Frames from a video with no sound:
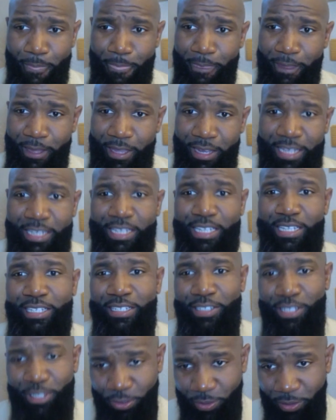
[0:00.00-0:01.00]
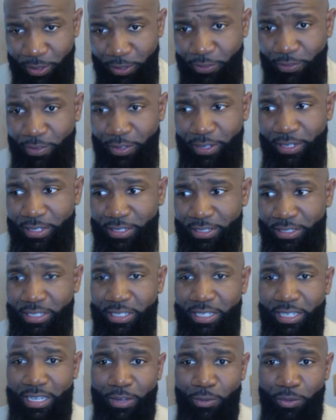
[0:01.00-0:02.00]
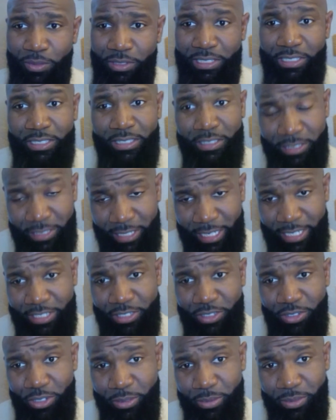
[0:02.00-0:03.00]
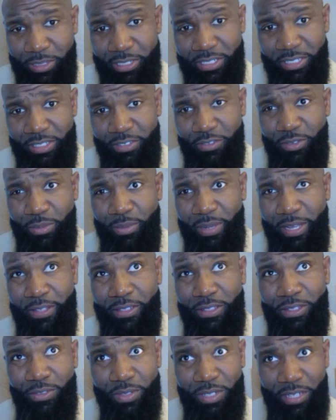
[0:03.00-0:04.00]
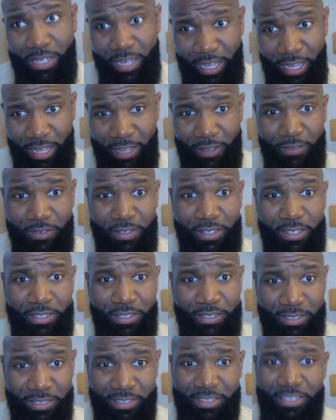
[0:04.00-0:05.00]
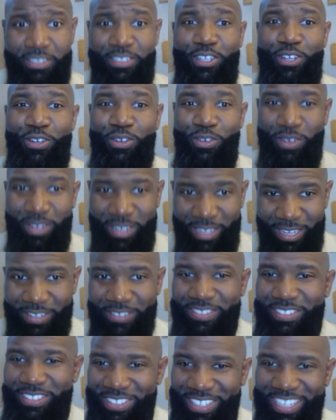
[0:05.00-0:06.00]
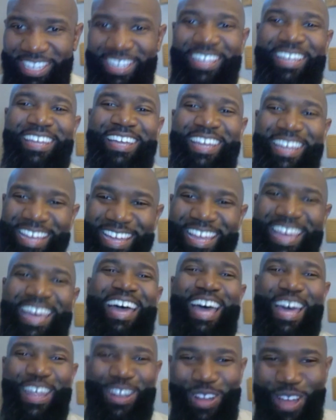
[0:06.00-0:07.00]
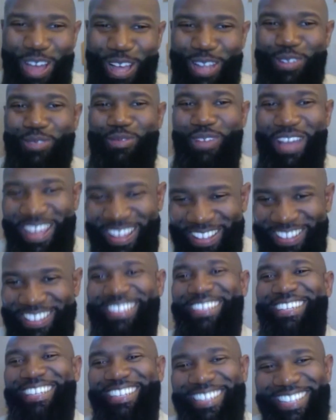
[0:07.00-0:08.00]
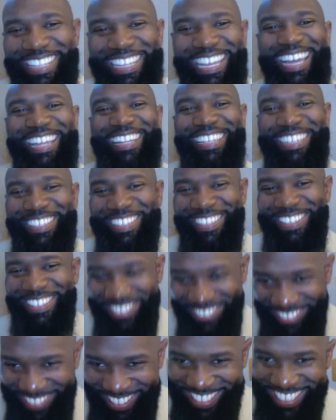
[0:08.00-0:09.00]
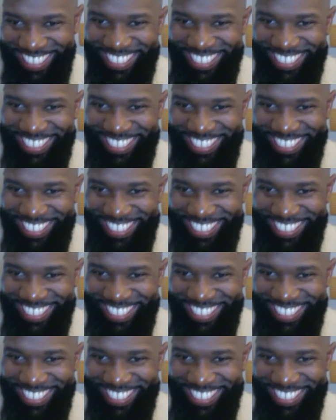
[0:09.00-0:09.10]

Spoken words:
And I did the career fairs. And then I worked at the Latosha Norman Center for about 3.5 years. So yeah, I know all about B.I. Love and